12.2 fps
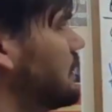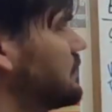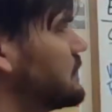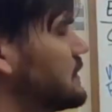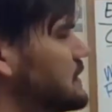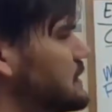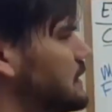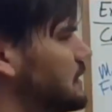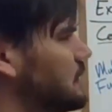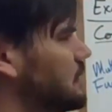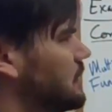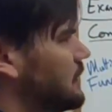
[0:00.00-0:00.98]
of all, just
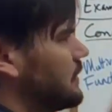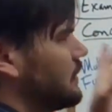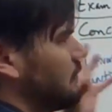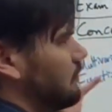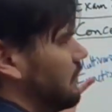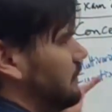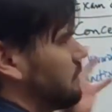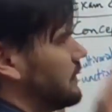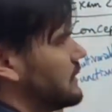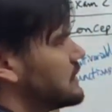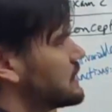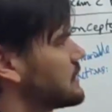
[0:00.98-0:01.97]
a
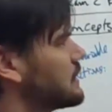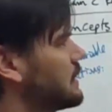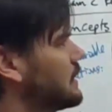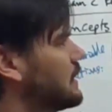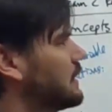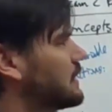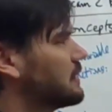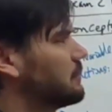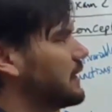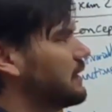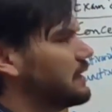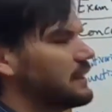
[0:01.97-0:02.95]
reference
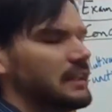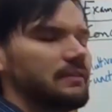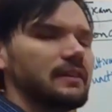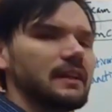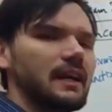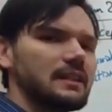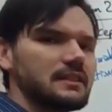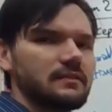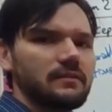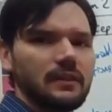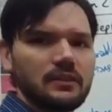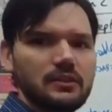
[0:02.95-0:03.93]
comparing the different kinds
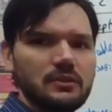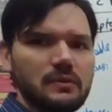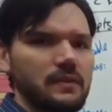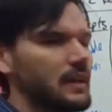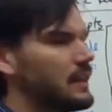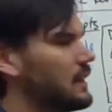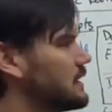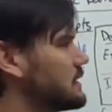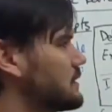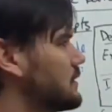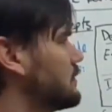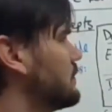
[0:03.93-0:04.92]
of functions we've
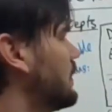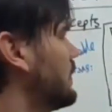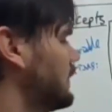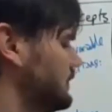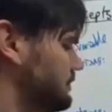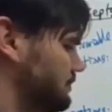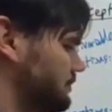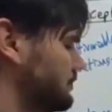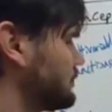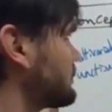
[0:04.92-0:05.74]
analyzed so far.